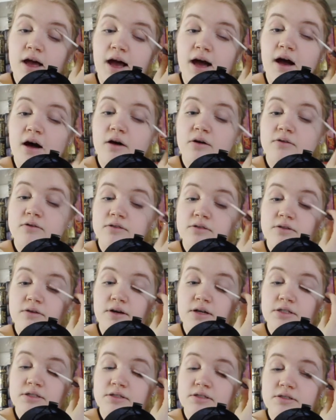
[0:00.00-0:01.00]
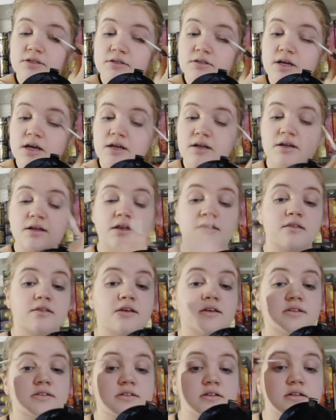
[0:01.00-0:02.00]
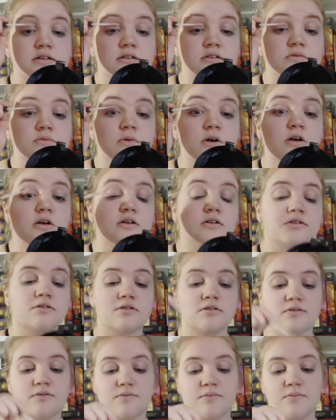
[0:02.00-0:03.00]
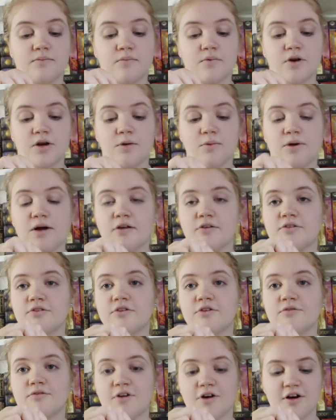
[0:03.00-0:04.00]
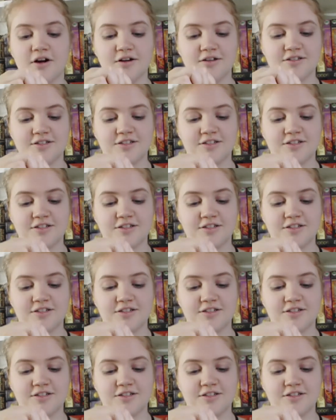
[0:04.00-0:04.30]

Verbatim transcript: out so I just decided to get this and it's worked pretty well so far,